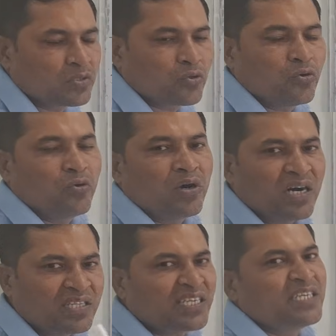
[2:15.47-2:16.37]
So
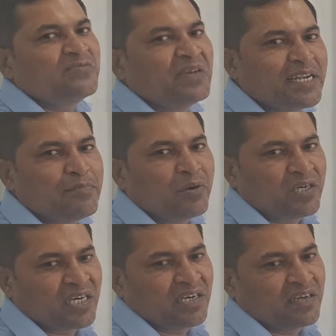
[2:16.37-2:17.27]
earthing is very
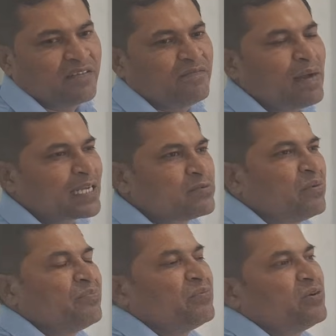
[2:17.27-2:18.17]
important. If
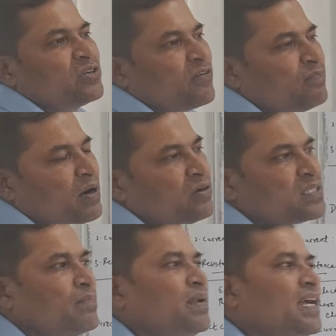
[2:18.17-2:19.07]
maximum amount of power
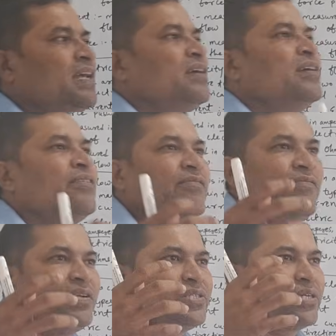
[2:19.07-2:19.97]
supply,
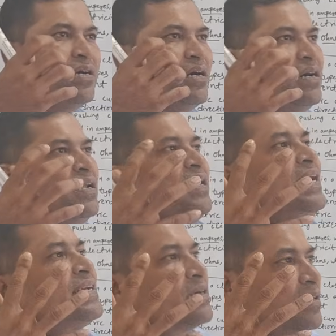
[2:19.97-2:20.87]
which
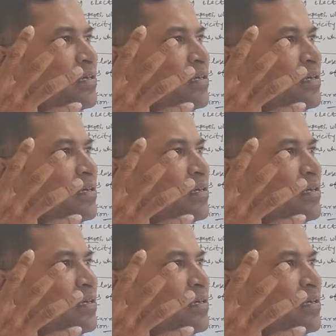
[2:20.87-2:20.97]
like